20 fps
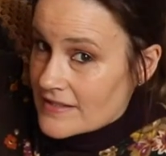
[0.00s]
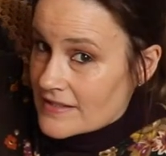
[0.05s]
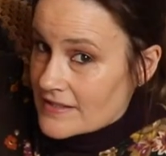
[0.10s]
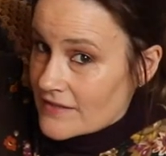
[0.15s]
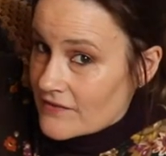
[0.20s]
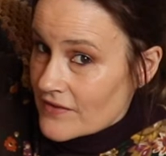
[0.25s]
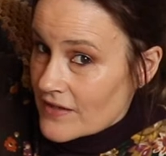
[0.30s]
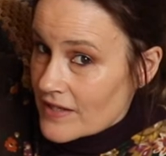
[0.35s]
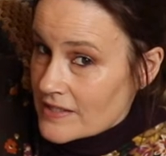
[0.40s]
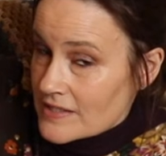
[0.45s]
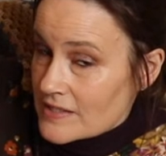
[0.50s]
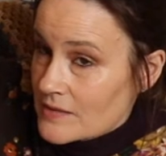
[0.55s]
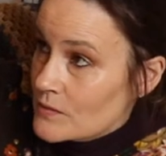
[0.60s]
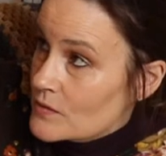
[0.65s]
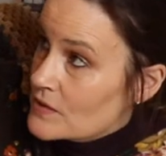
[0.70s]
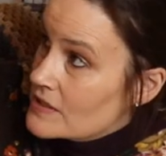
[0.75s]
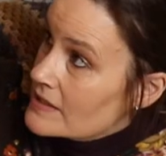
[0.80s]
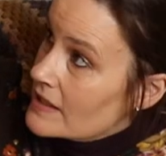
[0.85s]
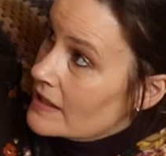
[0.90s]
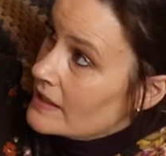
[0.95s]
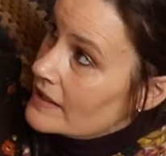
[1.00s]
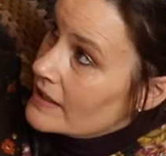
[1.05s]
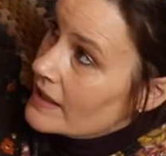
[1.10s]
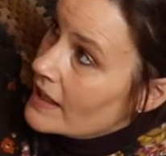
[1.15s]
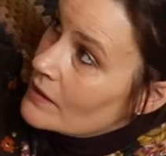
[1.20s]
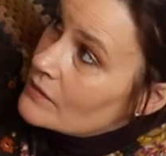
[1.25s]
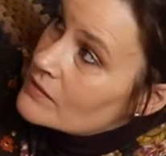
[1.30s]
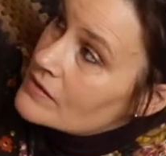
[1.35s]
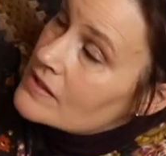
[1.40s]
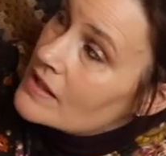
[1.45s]
because the facings were slightly
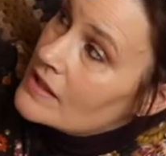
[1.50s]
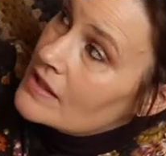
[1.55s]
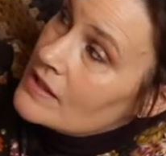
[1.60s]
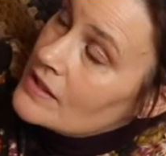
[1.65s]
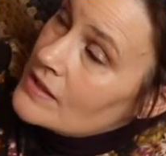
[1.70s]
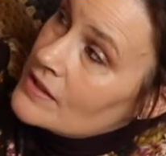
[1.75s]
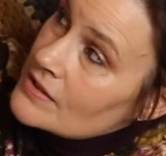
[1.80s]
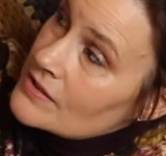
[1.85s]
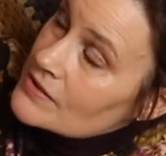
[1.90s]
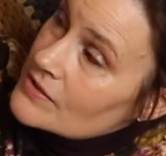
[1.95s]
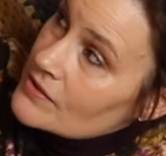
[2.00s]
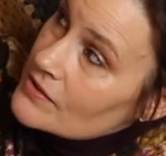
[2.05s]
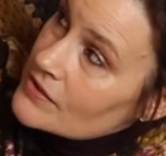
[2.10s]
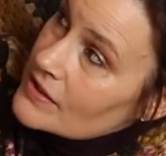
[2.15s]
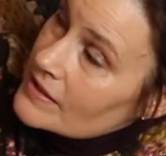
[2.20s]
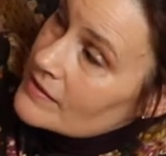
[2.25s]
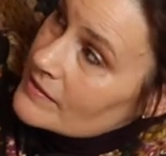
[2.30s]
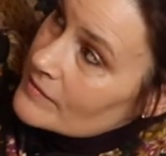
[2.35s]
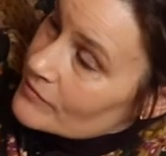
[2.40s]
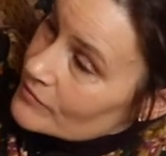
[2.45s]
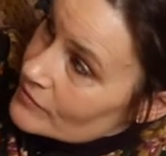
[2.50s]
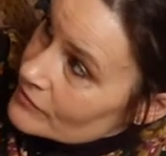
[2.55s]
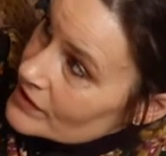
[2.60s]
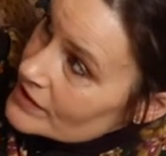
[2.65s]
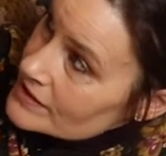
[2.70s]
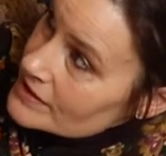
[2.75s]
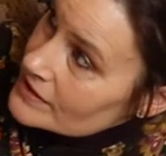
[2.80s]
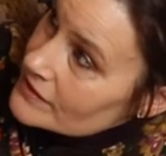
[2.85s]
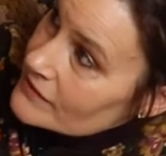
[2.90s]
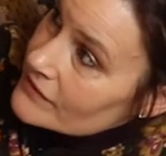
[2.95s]
out. So then
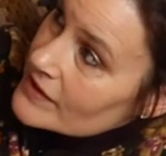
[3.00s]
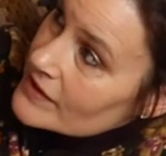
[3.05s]
redid the